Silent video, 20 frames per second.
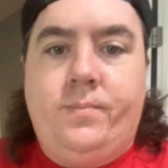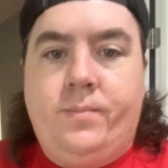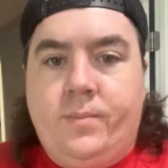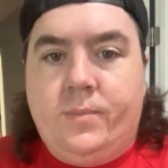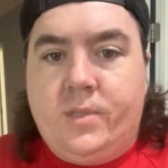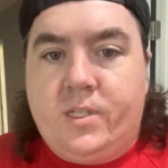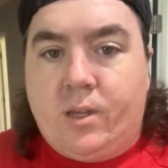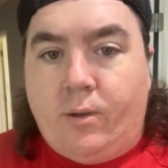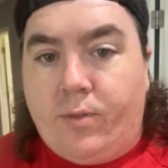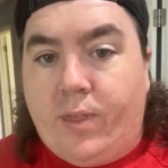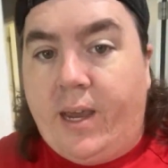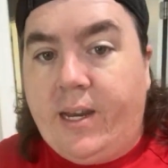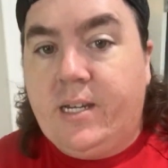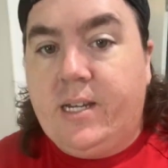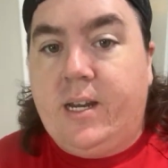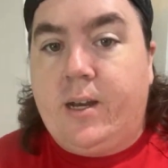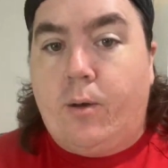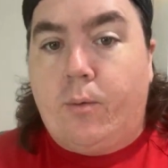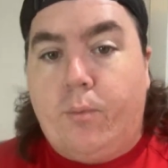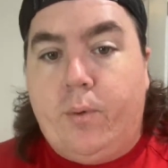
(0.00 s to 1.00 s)
So they
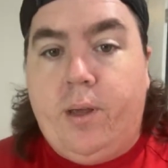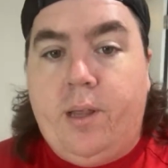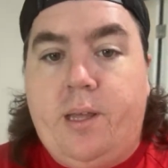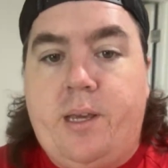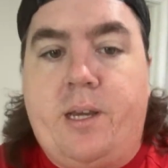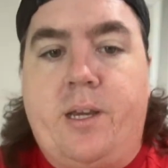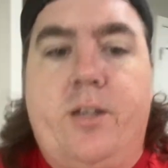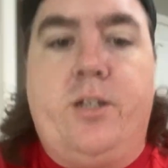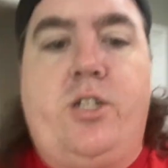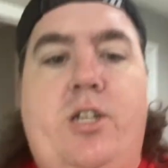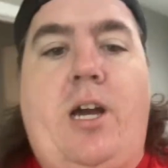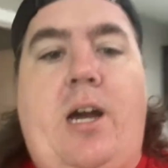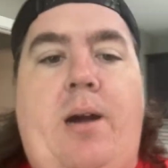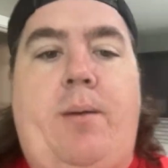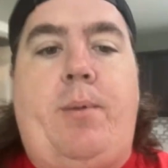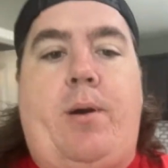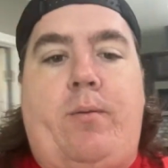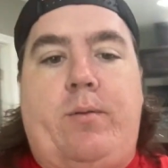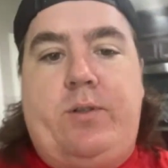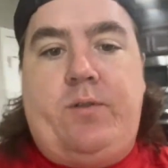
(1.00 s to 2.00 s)
did a really good
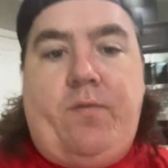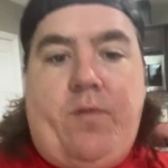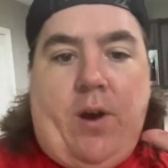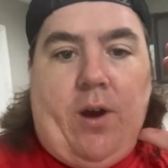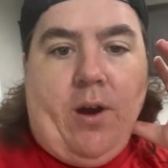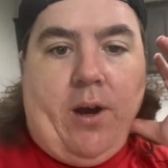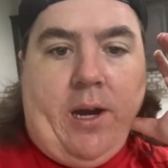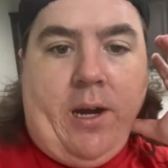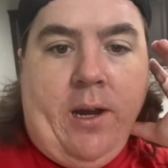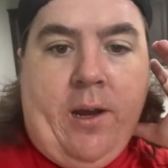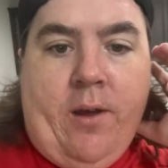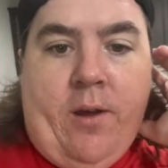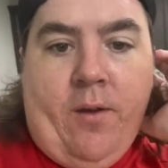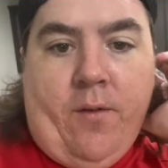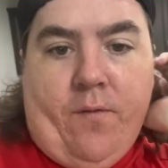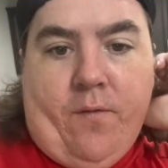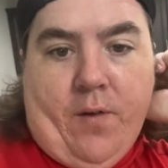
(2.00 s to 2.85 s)
job. I was very,